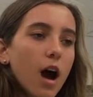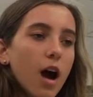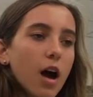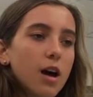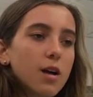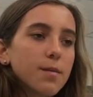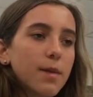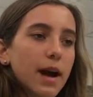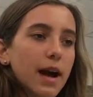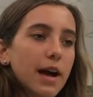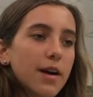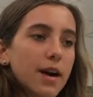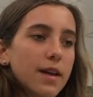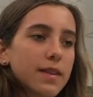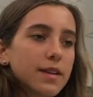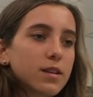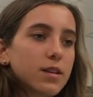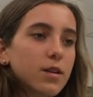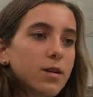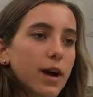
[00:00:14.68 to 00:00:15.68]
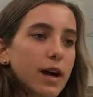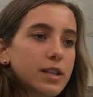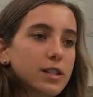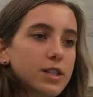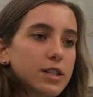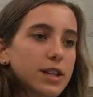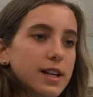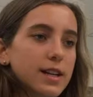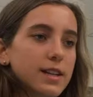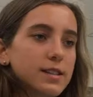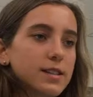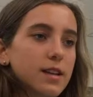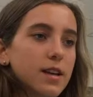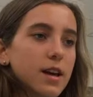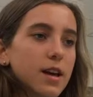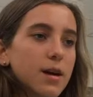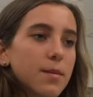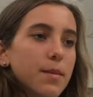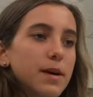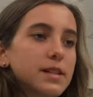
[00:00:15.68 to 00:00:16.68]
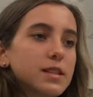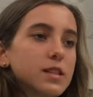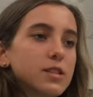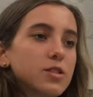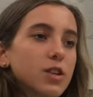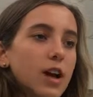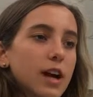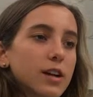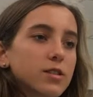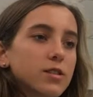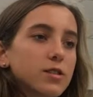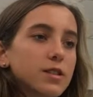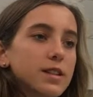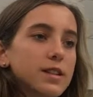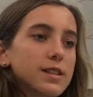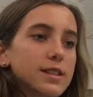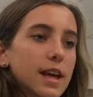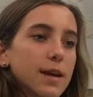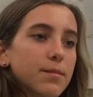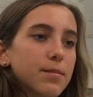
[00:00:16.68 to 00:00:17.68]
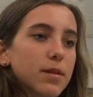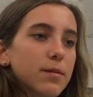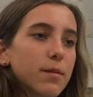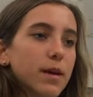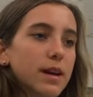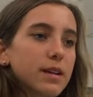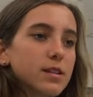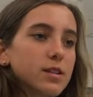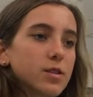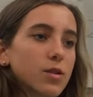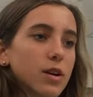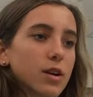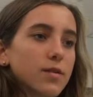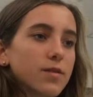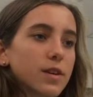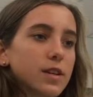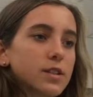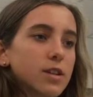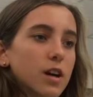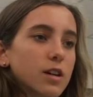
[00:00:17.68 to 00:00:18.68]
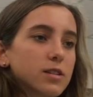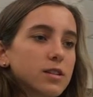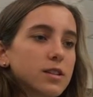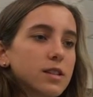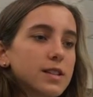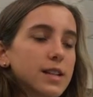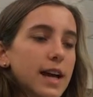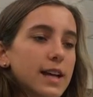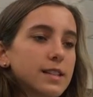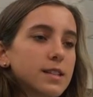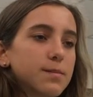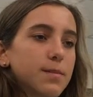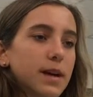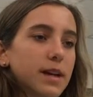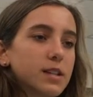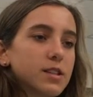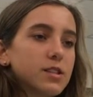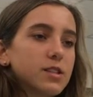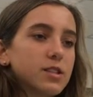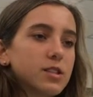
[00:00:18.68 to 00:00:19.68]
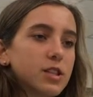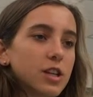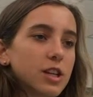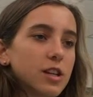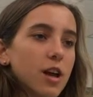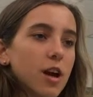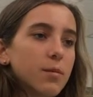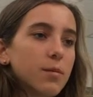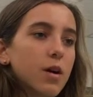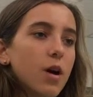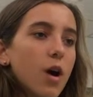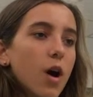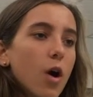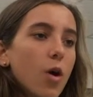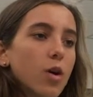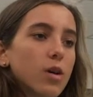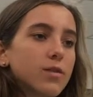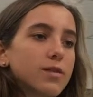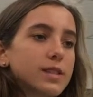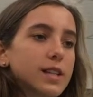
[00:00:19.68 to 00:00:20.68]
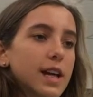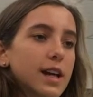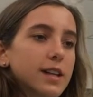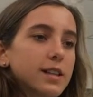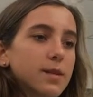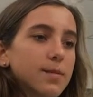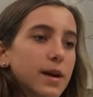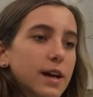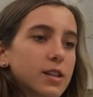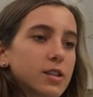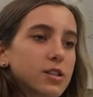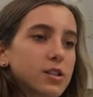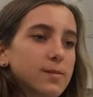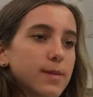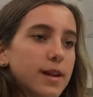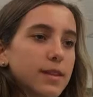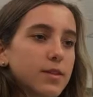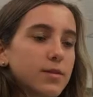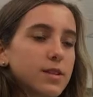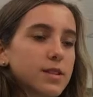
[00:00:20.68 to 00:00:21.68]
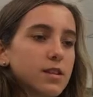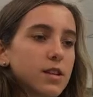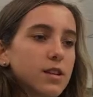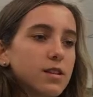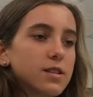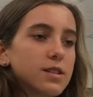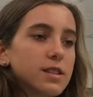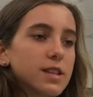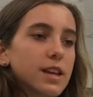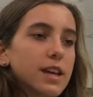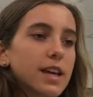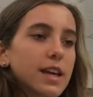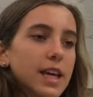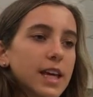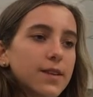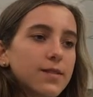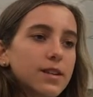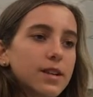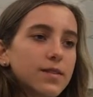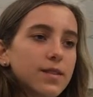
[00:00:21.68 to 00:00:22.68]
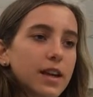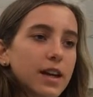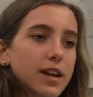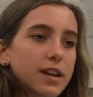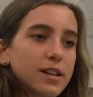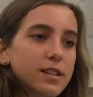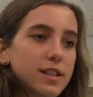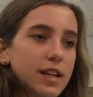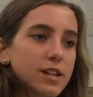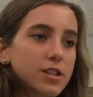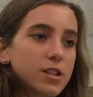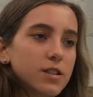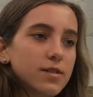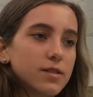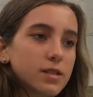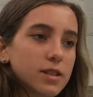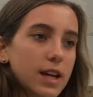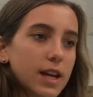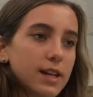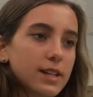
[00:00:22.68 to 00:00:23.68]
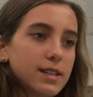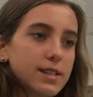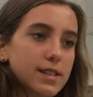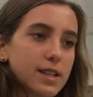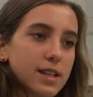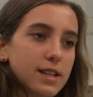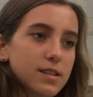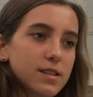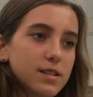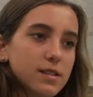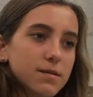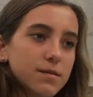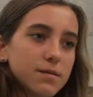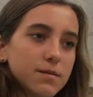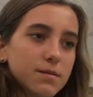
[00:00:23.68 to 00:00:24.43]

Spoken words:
Our bioethical question is, must contractual consent be mandatory for a doctor to test a patient's genome, or for telling the patients about the results, even if they are in danger of a genetic disease?